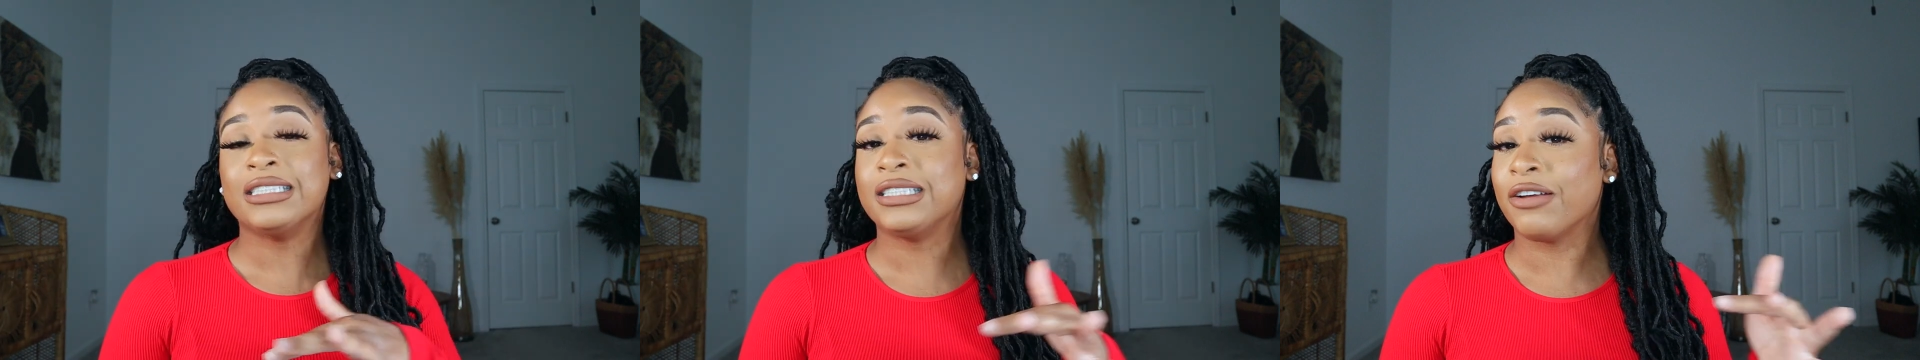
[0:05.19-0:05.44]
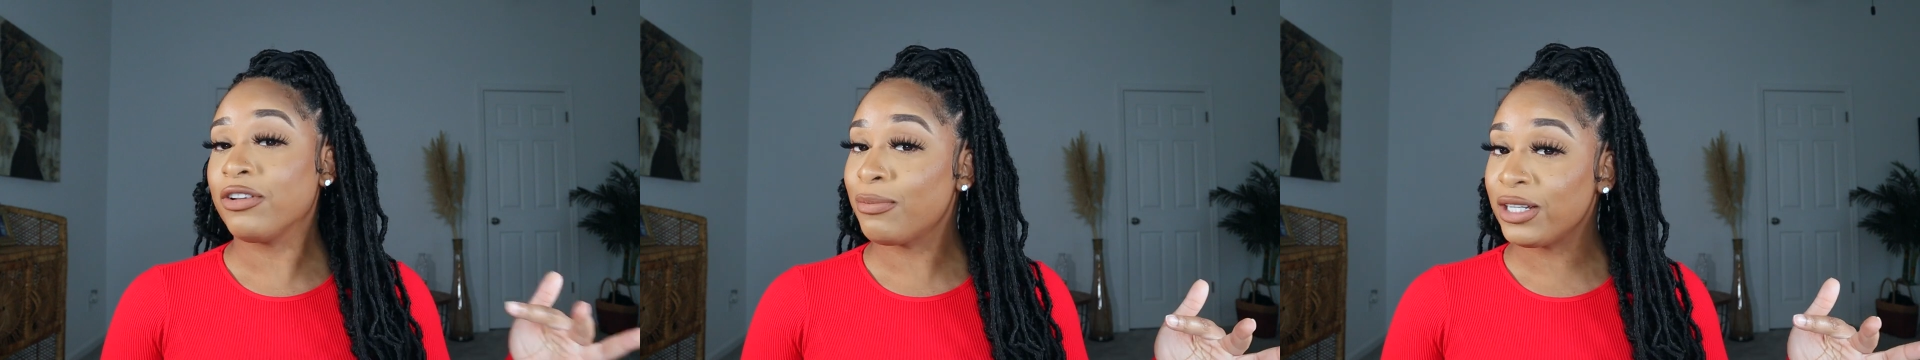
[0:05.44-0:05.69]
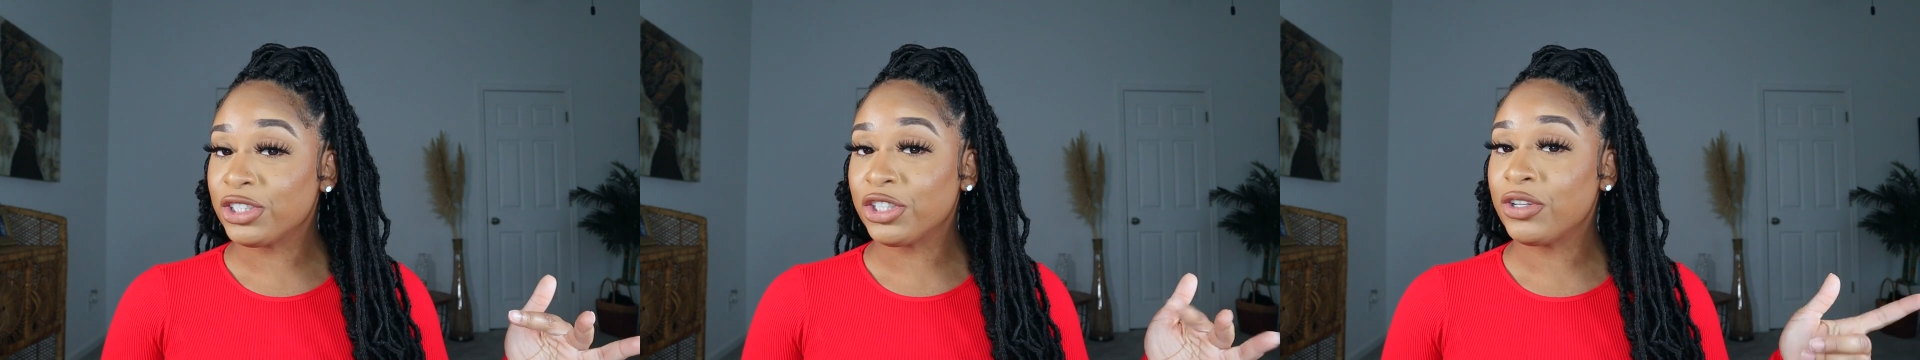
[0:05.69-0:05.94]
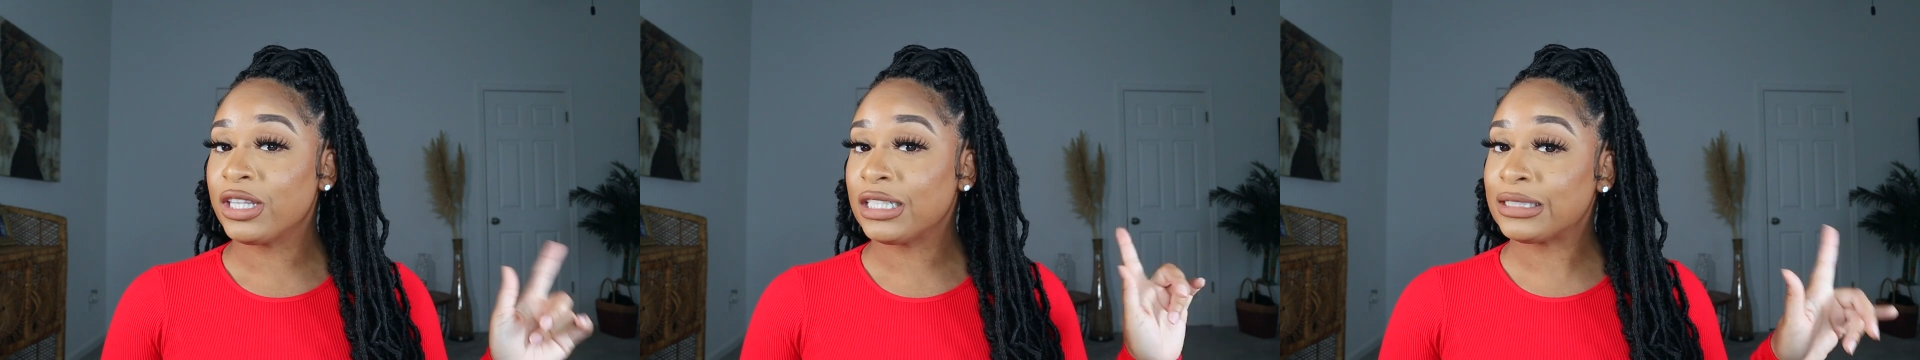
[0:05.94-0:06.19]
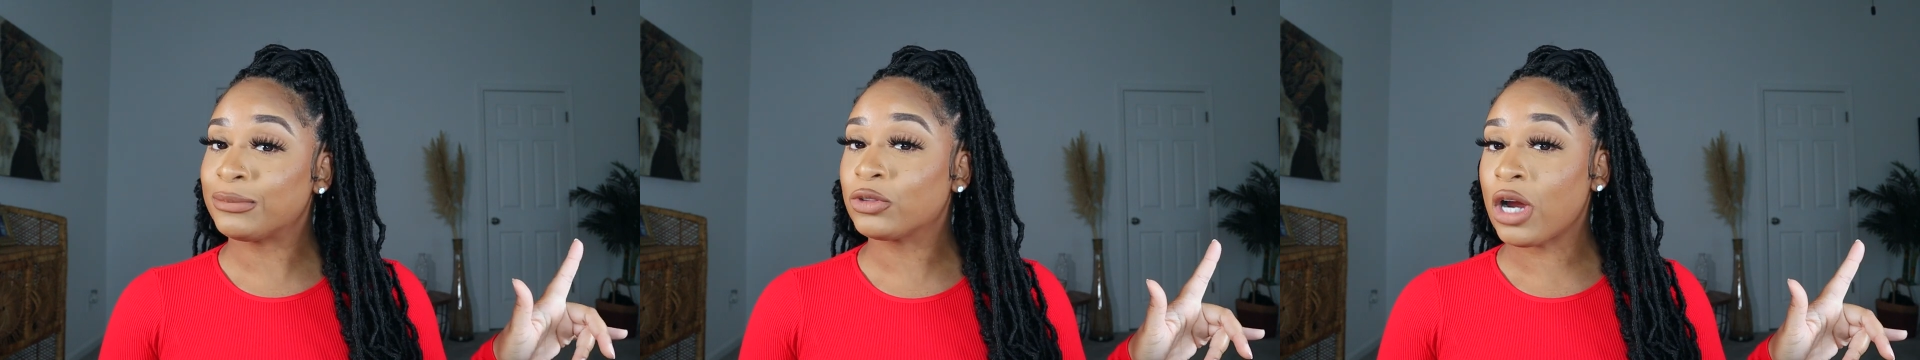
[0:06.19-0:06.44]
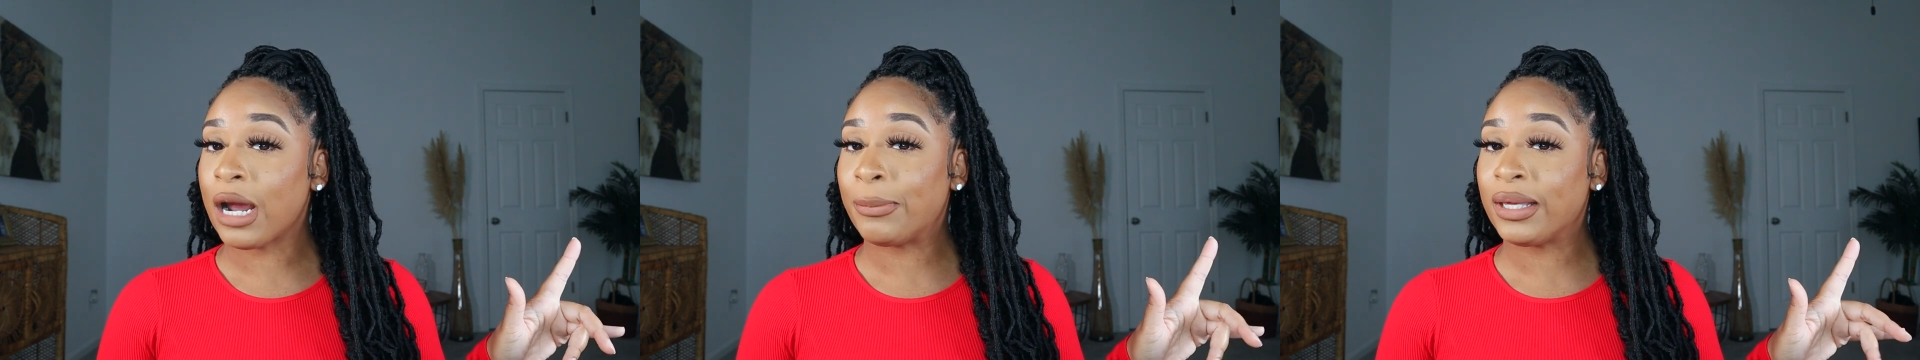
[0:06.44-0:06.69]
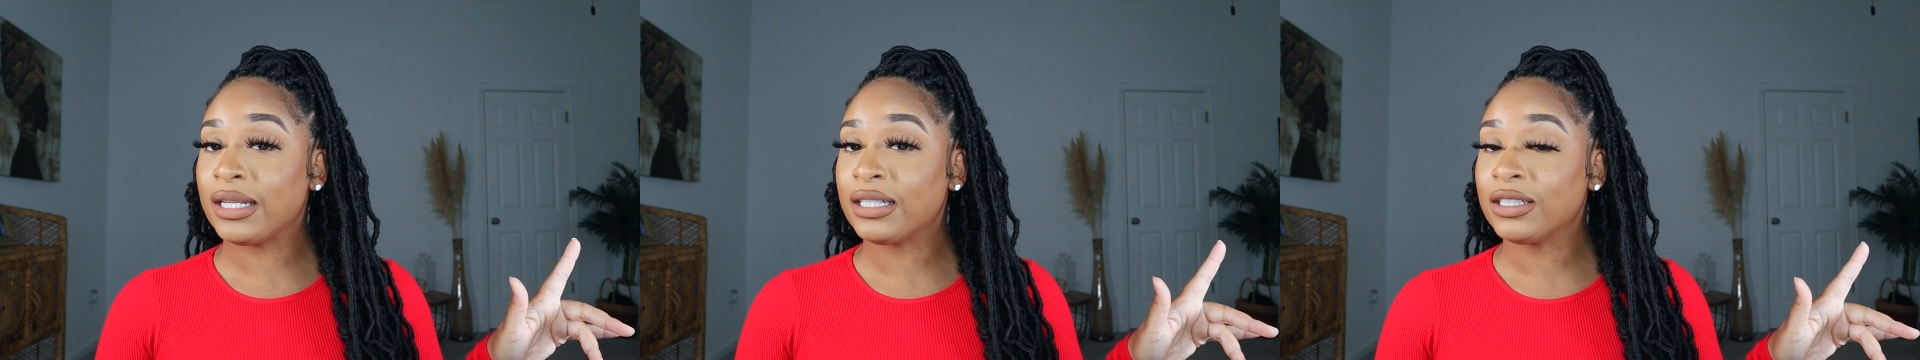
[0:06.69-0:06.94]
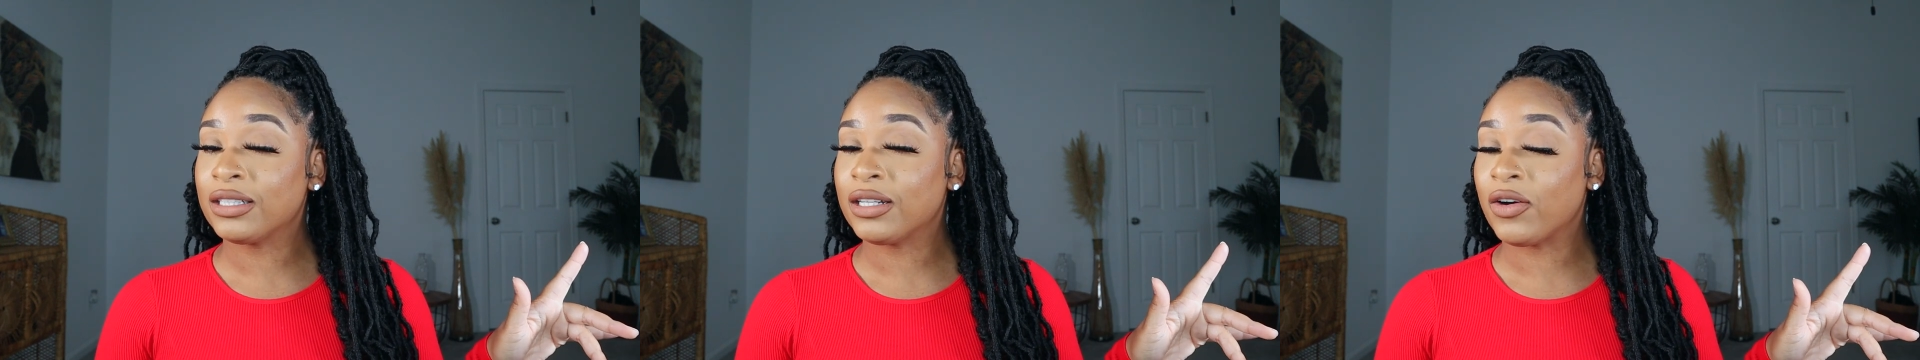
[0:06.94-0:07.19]
definitely make sure you hit the subscribe
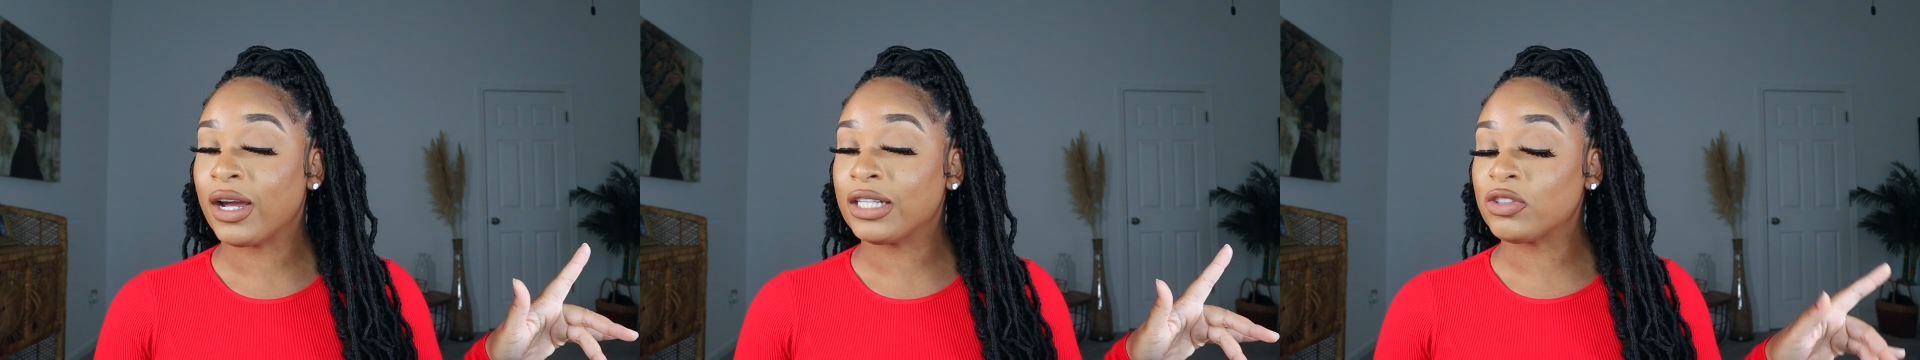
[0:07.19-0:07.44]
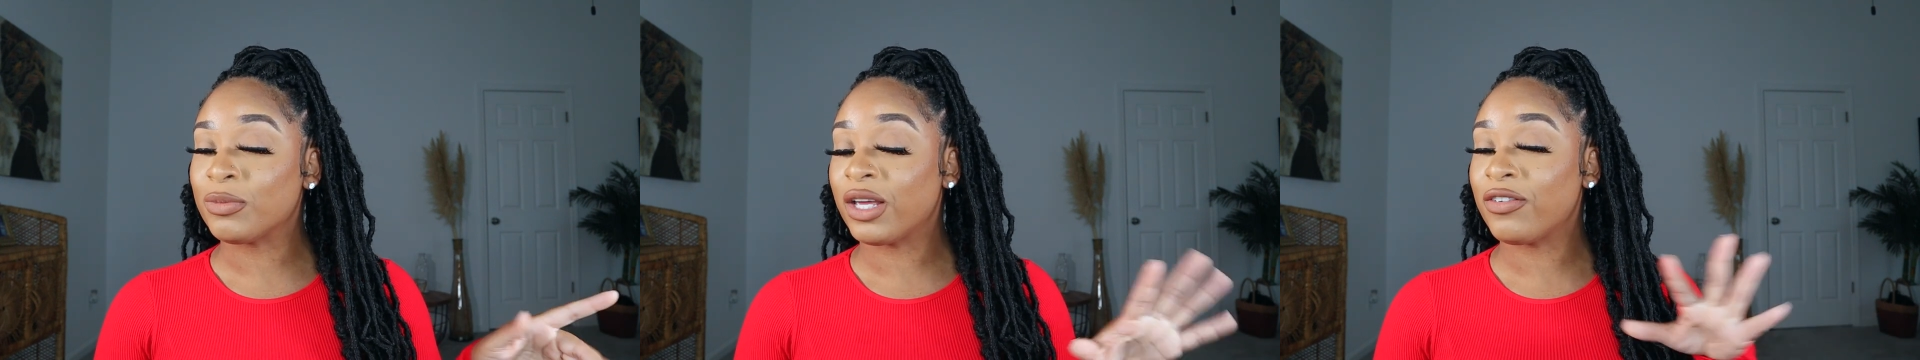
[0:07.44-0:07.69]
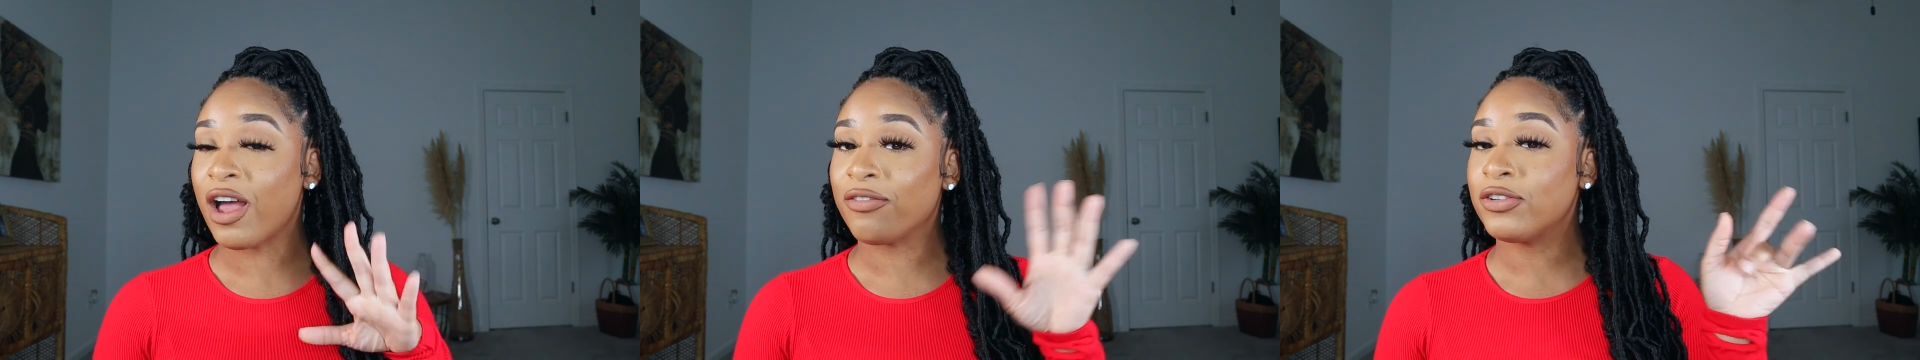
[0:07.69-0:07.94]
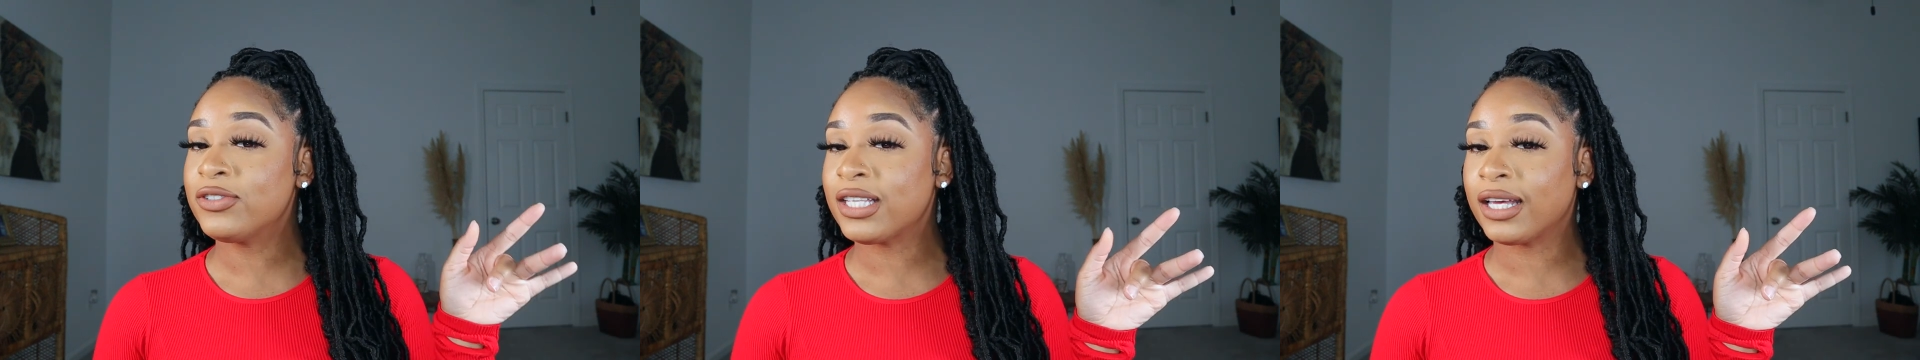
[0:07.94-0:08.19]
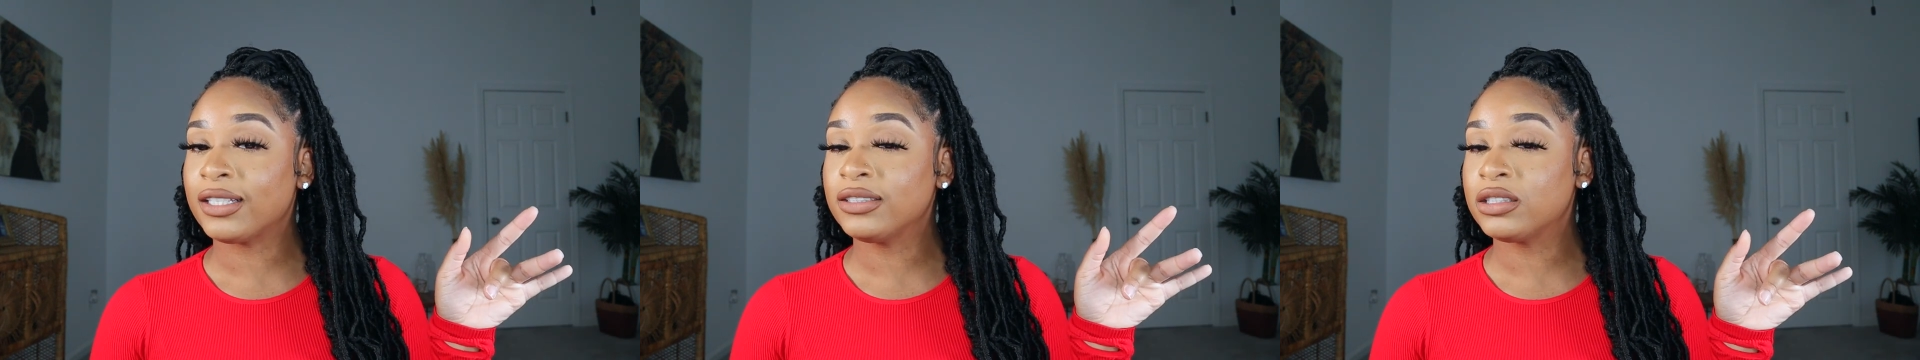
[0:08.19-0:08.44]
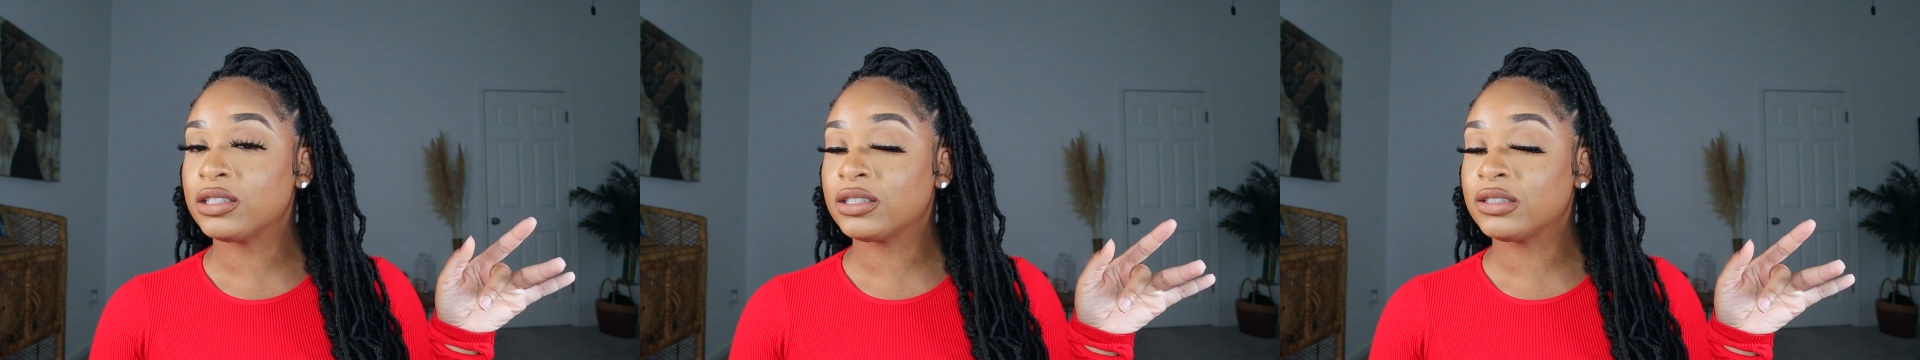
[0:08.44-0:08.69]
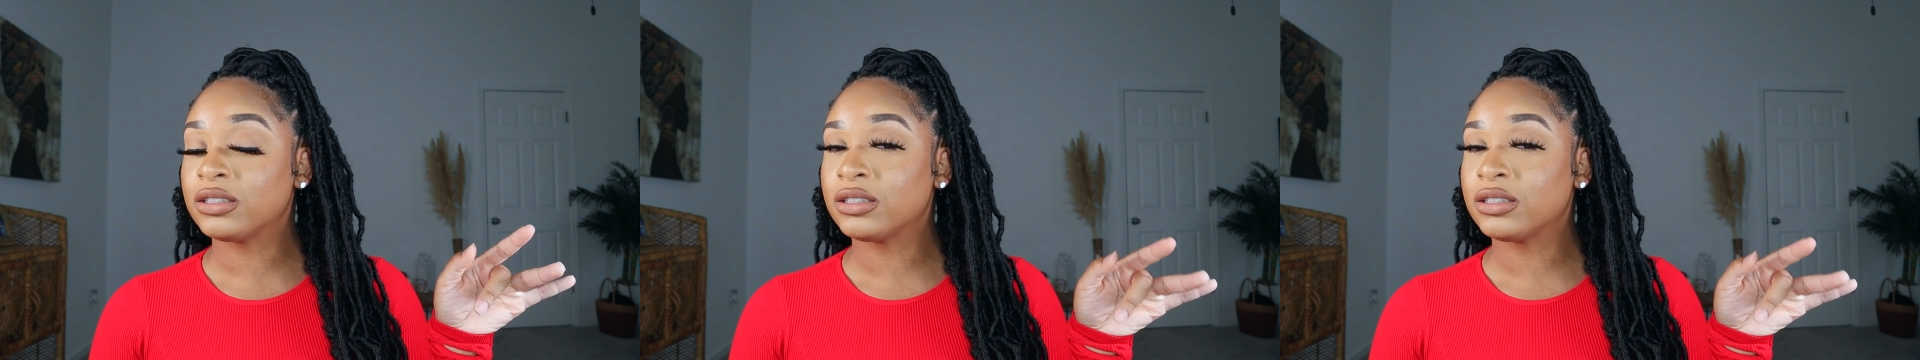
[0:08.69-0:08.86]
button okay so i'm gonna give y'all a few seconds